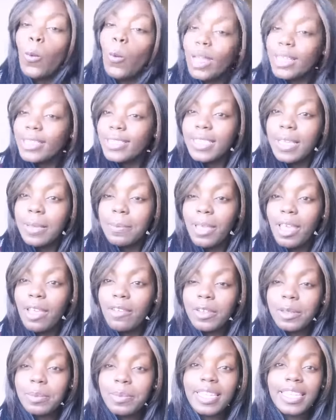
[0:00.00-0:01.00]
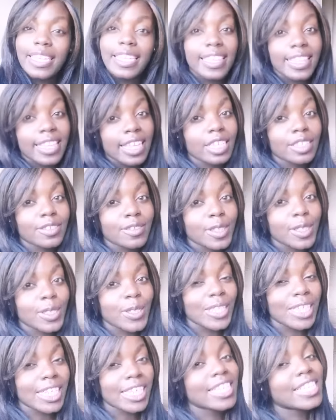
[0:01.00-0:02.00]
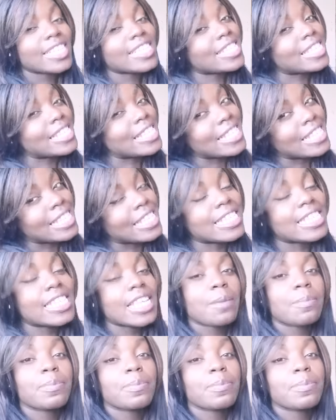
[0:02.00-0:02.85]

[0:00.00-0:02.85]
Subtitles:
What's up, everybody? Thanks for tuning into this